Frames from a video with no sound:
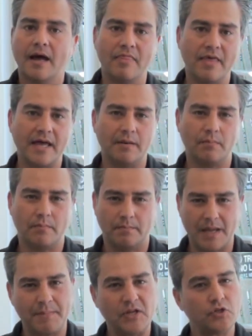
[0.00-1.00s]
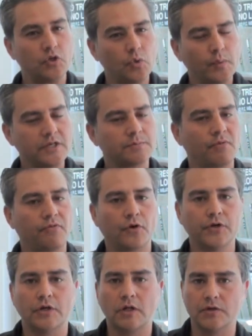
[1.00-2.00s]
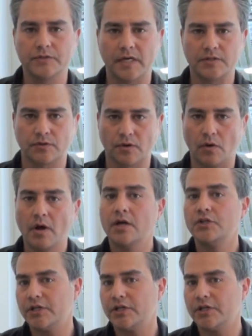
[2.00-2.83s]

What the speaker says: And then, maybe 2 weeks before you close escrow,